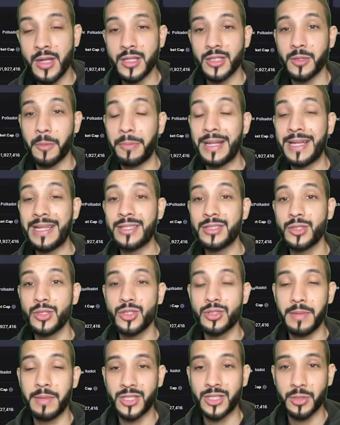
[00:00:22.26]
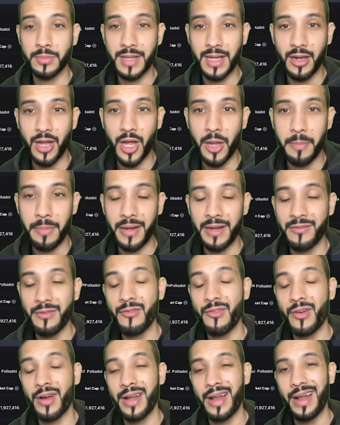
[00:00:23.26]
So please do smash up that like button if you
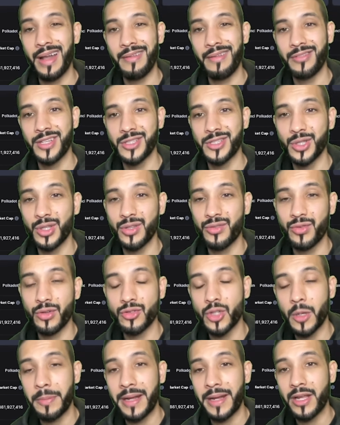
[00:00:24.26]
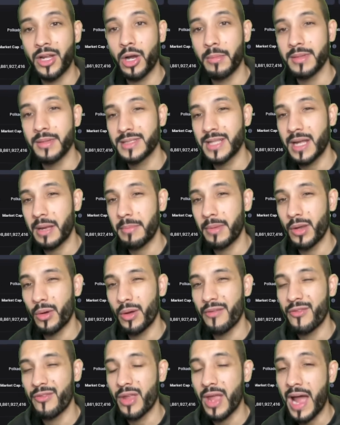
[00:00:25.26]
find any of this useful. Drop any comments down below
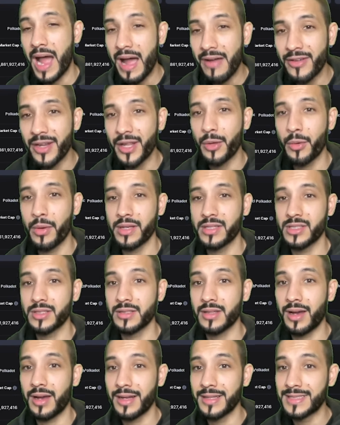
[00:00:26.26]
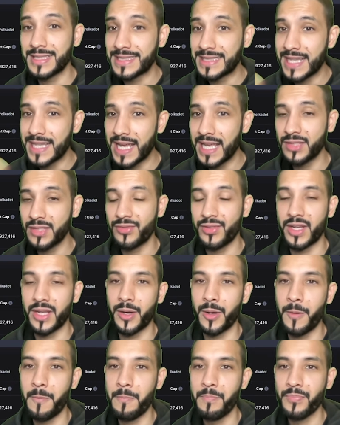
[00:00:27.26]
if you have any questions on today's
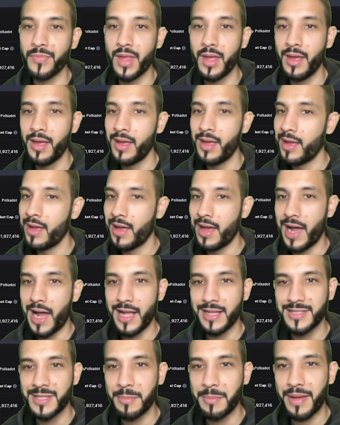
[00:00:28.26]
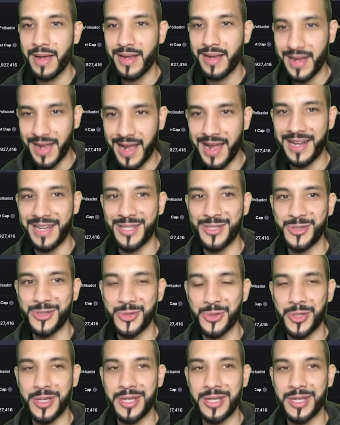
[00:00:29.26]
video, and sit back and enjoy.